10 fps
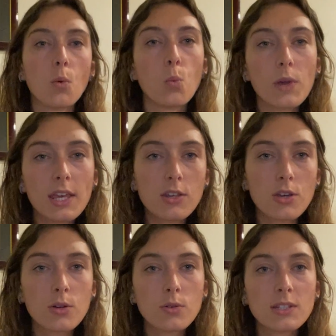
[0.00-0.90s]
we
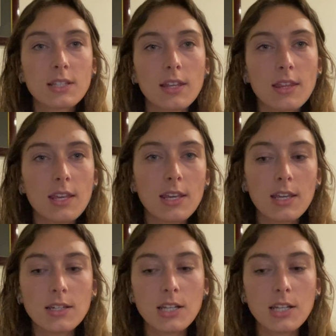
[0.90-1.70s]
used the